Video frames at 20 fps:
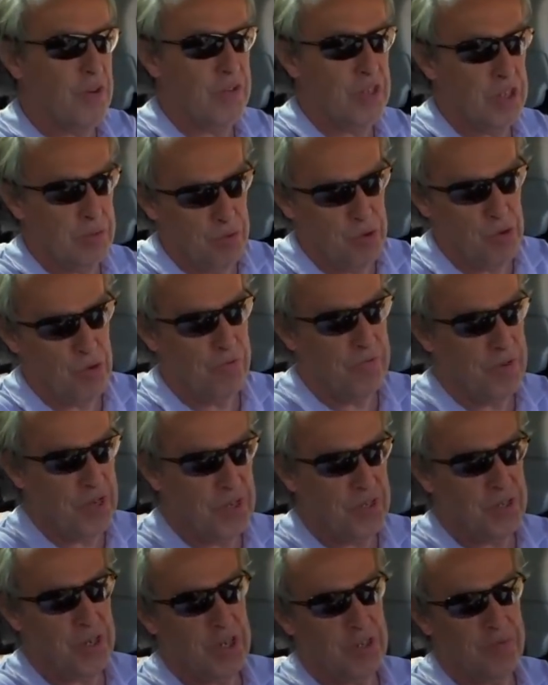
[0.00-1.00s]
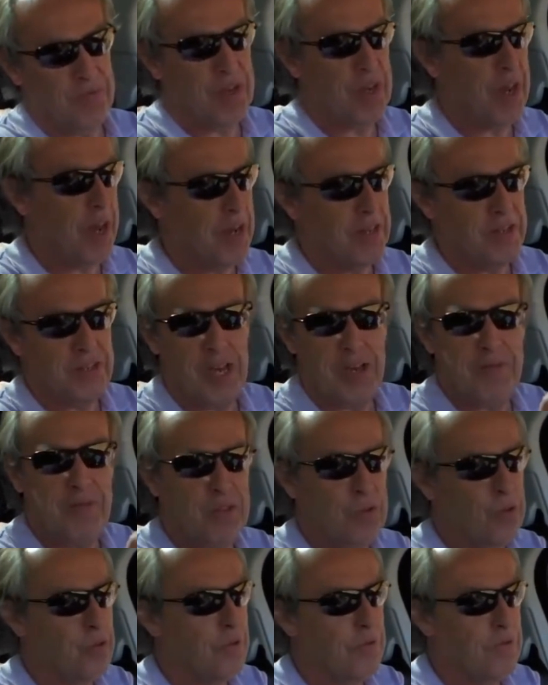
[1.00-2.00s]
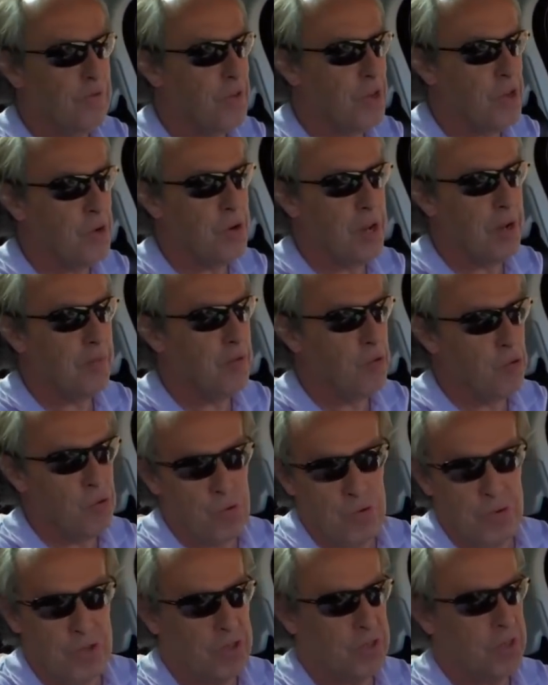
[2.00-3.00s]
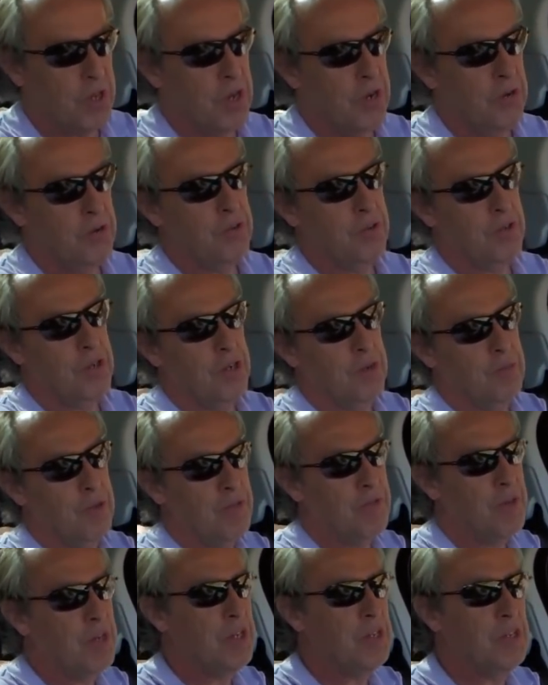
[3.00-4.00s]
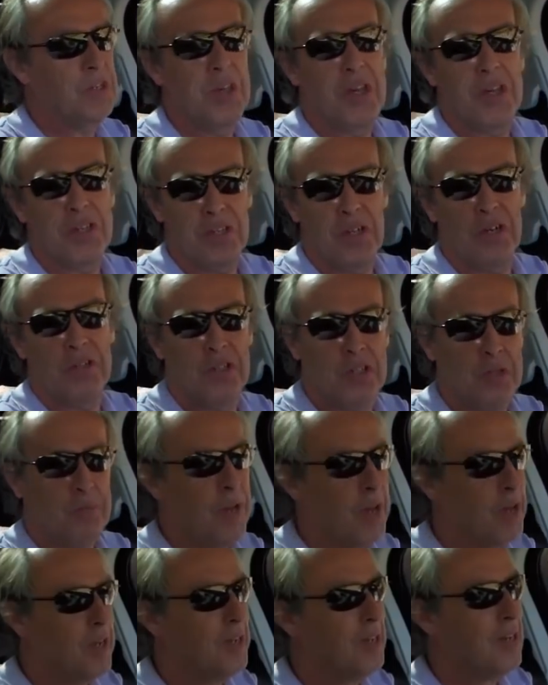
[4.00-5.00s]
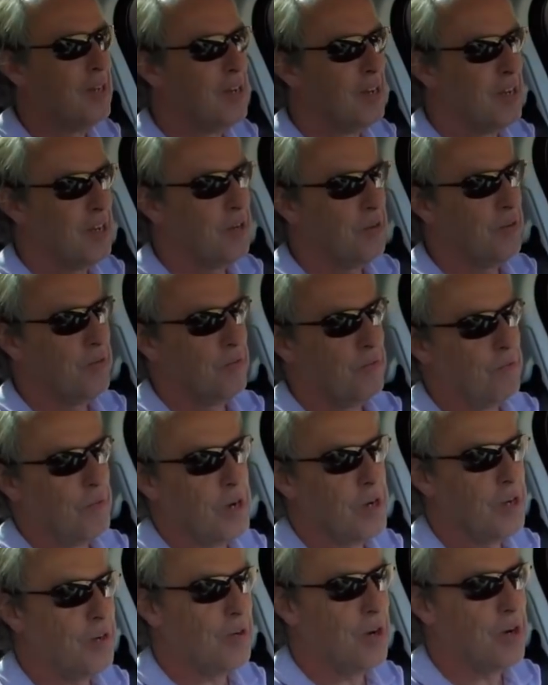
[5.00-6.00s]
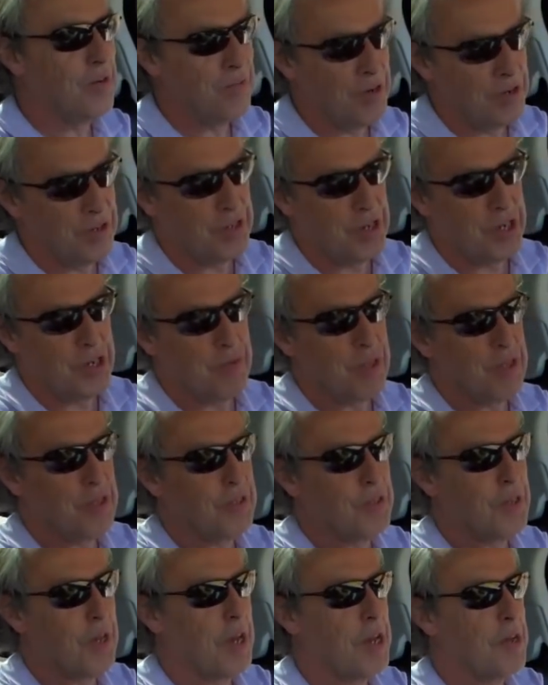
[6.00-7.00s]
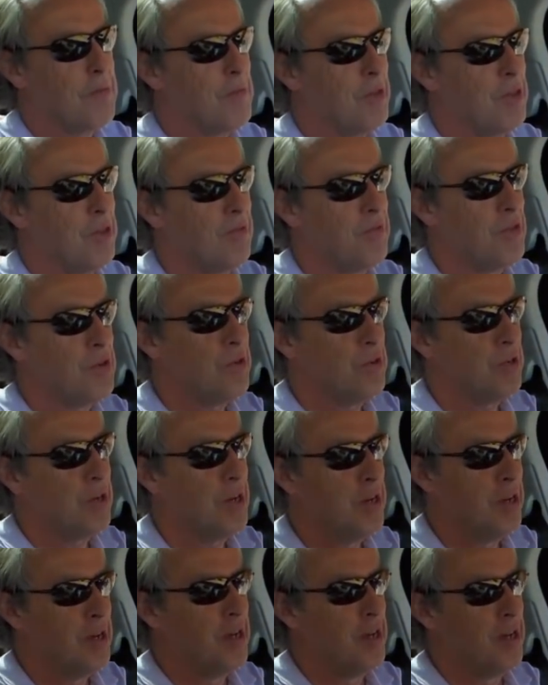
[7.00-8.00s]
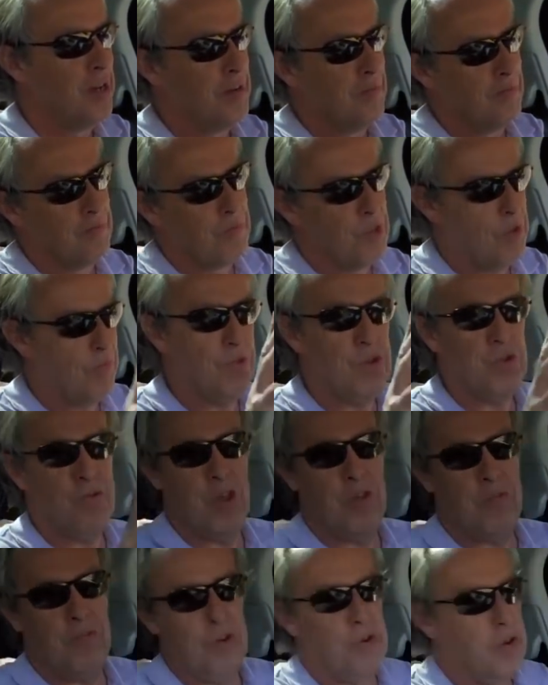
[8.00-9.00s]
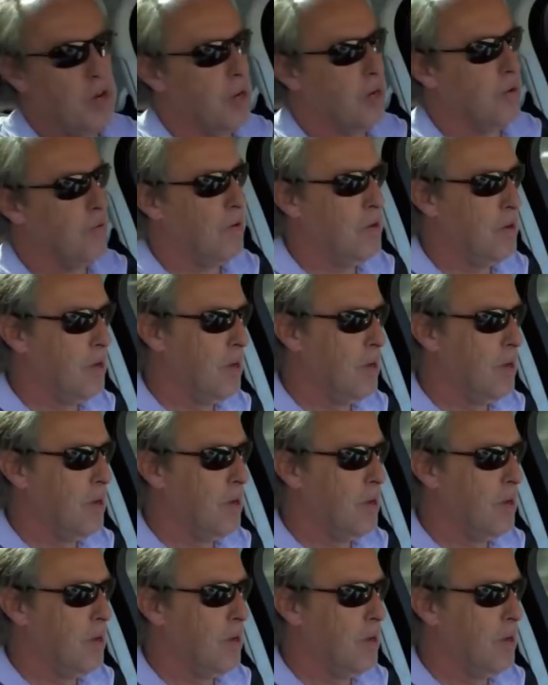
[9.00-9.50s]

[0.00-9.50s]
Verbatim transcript: Rover Sport V6, V8, same sort of feel. Um, all the sales are going to be V6, and I suspect in Range Rover it's going to be the same in the future. If you if you're in a